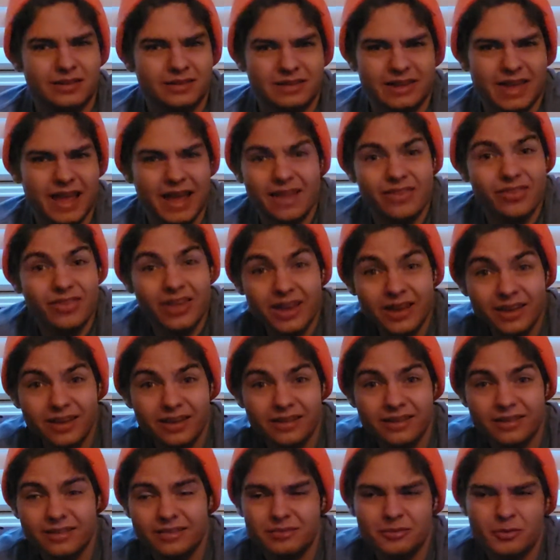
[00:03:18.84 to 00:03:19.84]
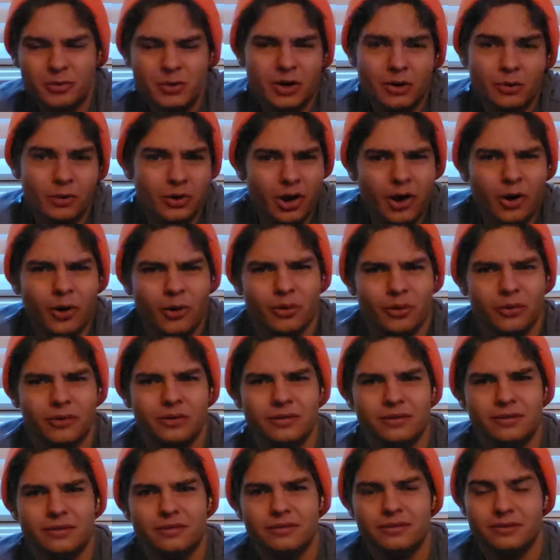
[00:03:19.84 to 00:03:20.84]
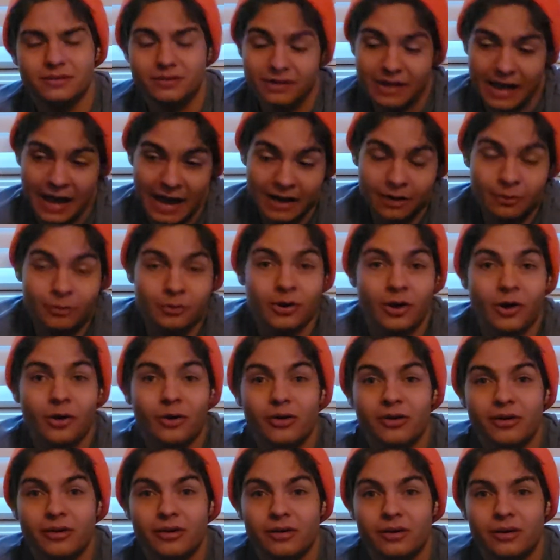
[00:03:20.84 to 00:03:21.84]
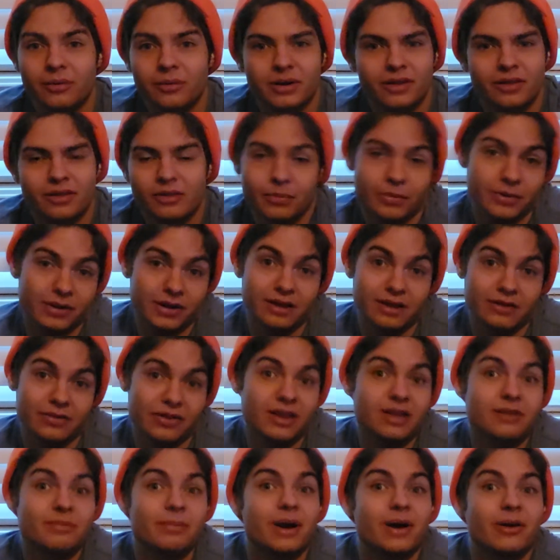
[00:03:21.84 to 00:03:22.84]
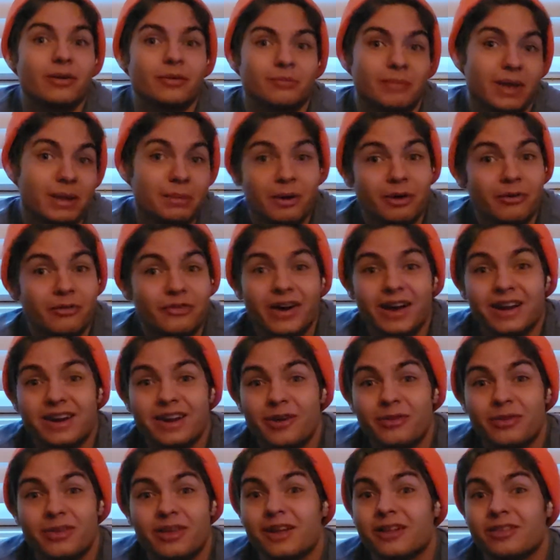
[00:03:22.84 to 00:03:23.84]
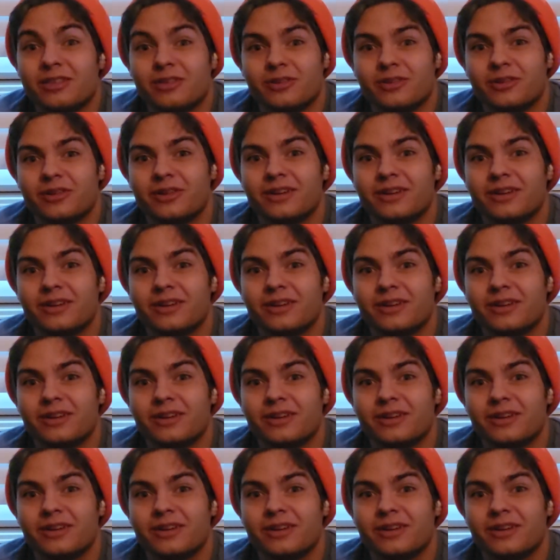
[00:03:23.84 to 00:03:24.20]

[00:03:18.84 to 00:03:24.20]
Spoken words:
Can they? We don't know. I don't know, but it's something I can think about. Maybe I'll find out the answer.